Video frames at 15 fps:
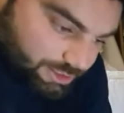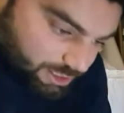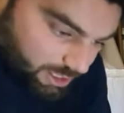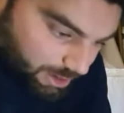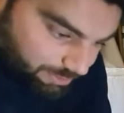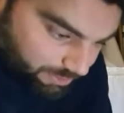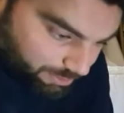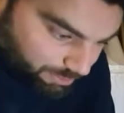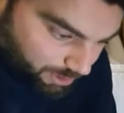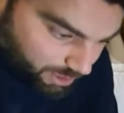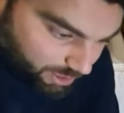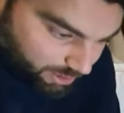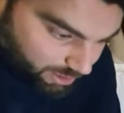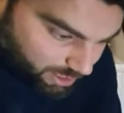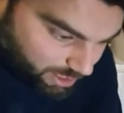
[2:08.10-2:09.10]
adapter
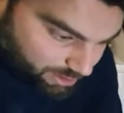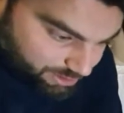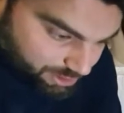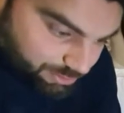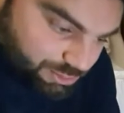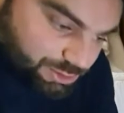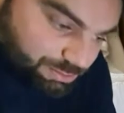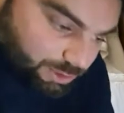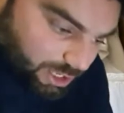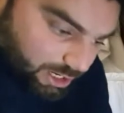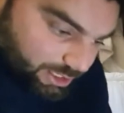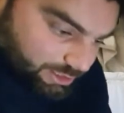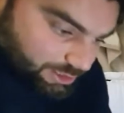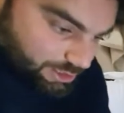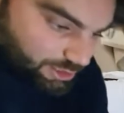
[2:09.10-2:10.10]
plate has some
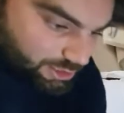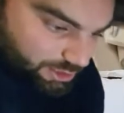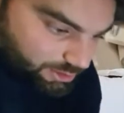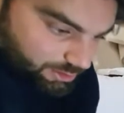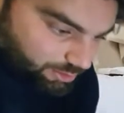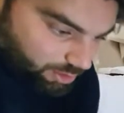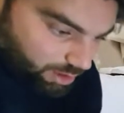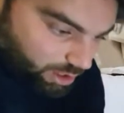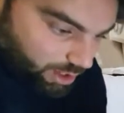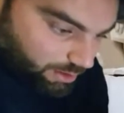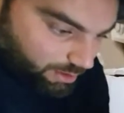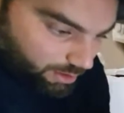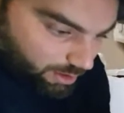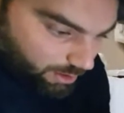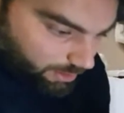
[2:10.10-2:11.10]
splines, or